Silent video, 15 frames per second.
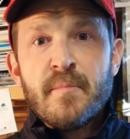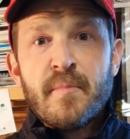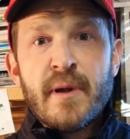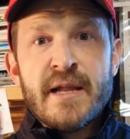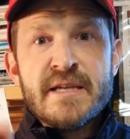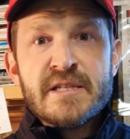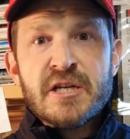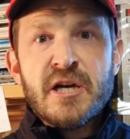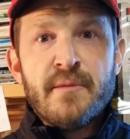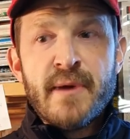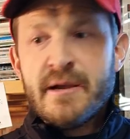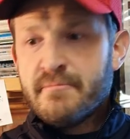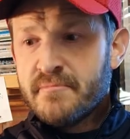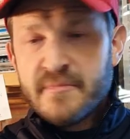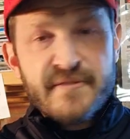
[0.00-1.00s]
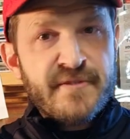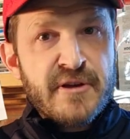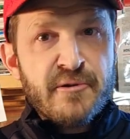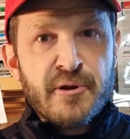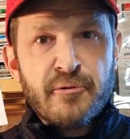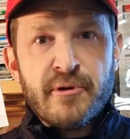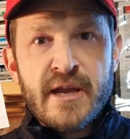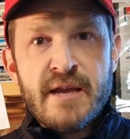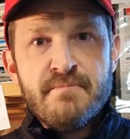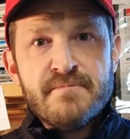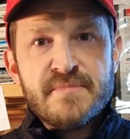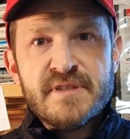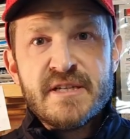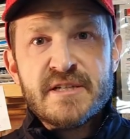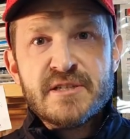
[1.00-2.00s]
Please comment if you agree,
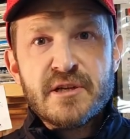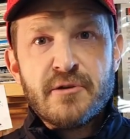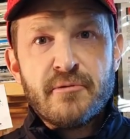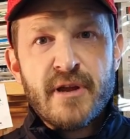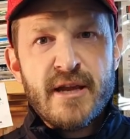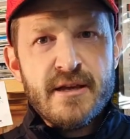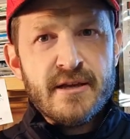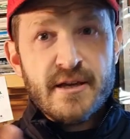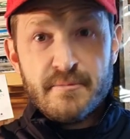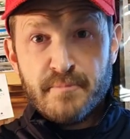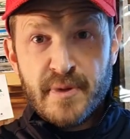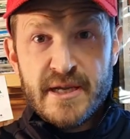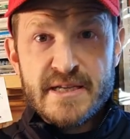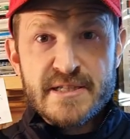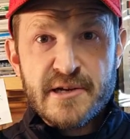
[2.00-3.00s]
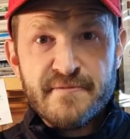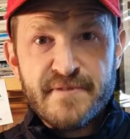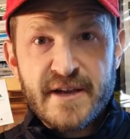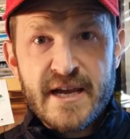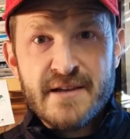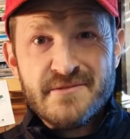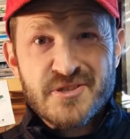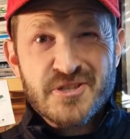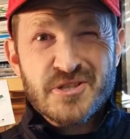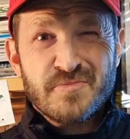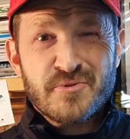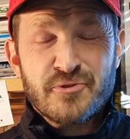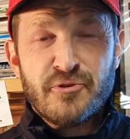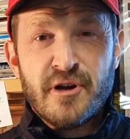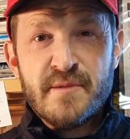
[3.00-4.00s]
disagree, and please don't forget to
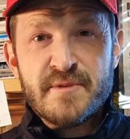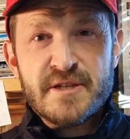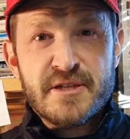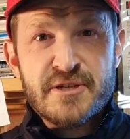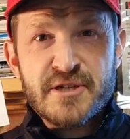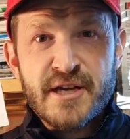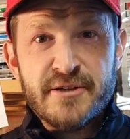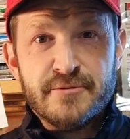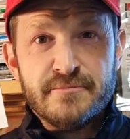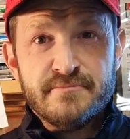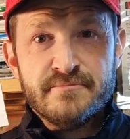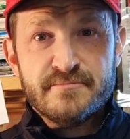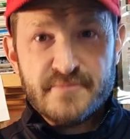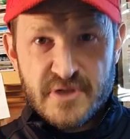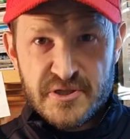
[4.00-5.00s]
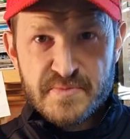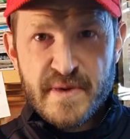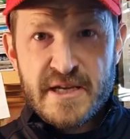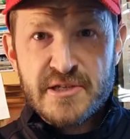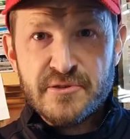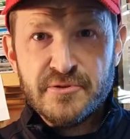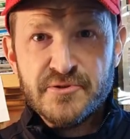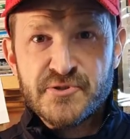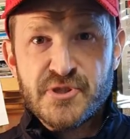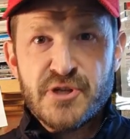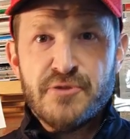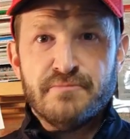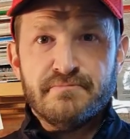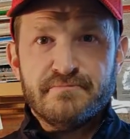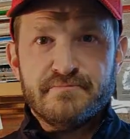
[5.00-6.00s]
subscribe to the channel. I'll speak to you all soon.